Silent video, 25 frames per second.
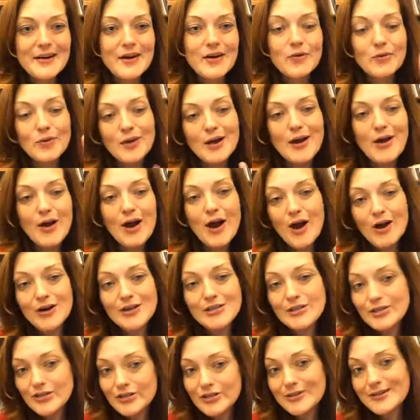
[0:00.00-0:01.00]

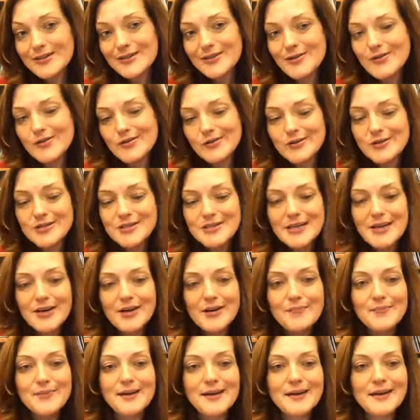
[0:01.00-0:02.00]
ours are little learners
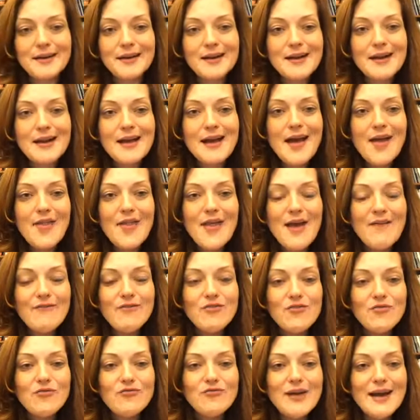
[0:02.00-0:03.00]
here, but they have
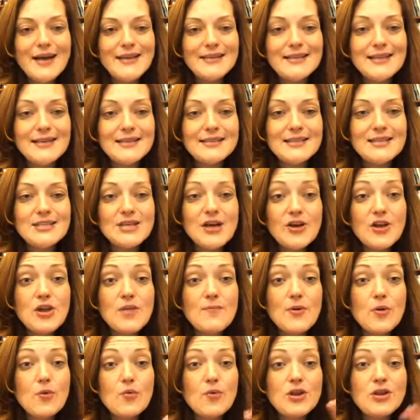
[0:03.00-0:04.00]
great things to tell you.
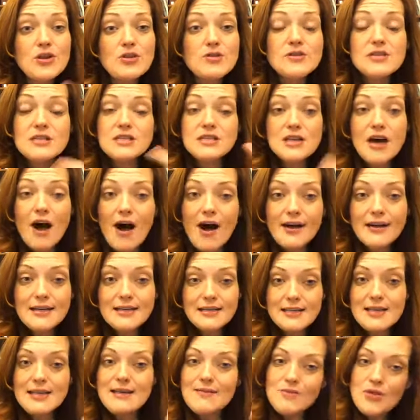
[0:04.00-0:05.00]
But when you talk
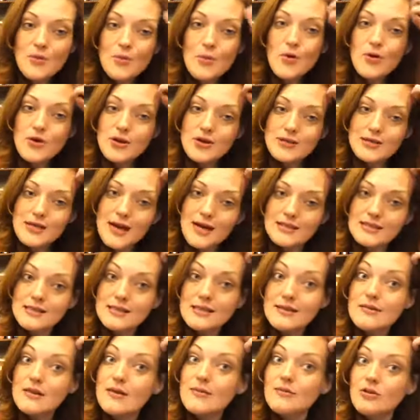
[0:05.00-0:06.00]
to them, the more you talk to
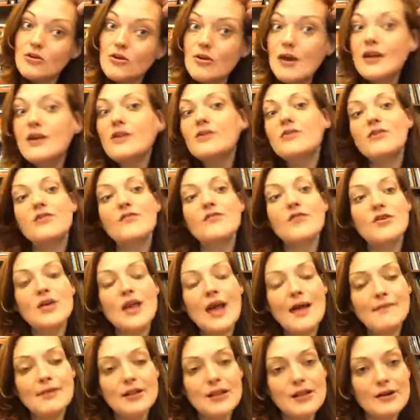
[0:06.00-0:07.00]
them, the greater their
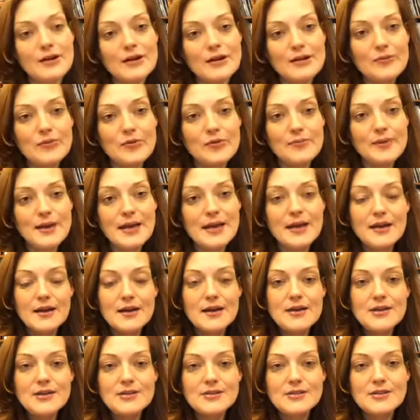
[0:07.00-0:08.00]
vocabulary will be.
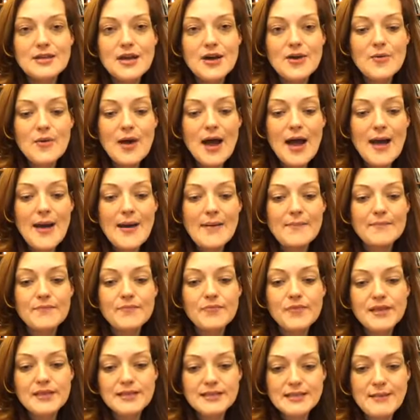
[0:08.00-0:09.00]
So
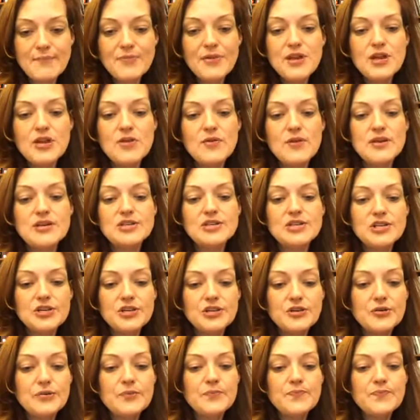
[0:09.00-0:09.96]
that's something you can do.